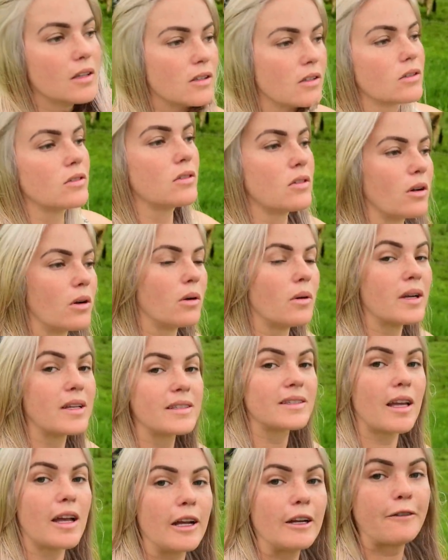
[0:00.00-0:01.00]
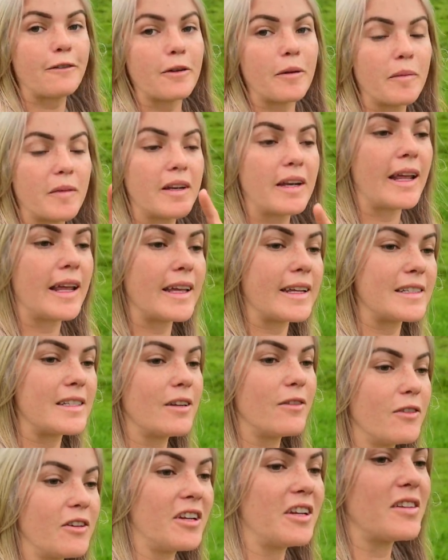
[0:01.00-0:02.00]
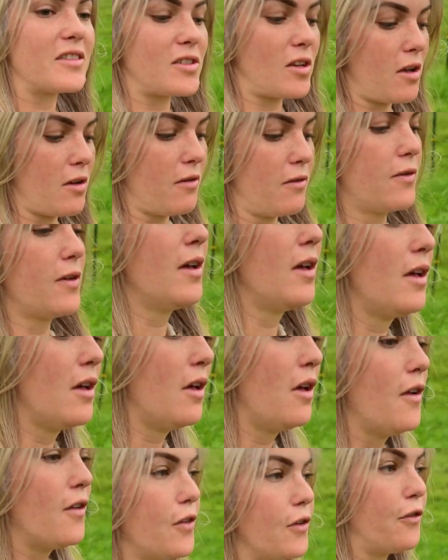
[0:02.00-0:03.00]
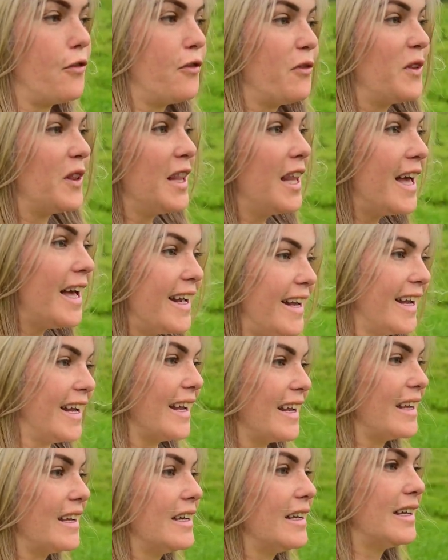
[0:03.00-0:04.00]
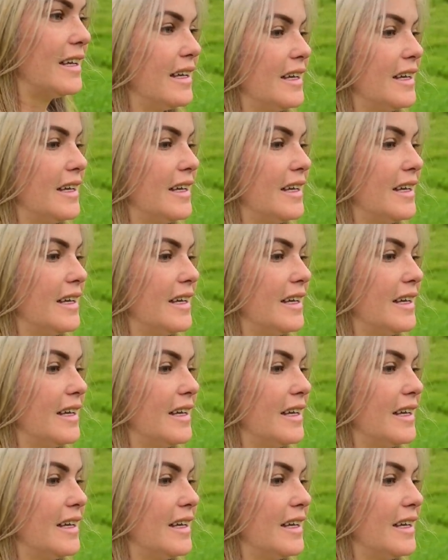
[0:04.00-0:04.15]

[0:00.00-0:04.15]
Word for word: So aside from the negativities of the flooding,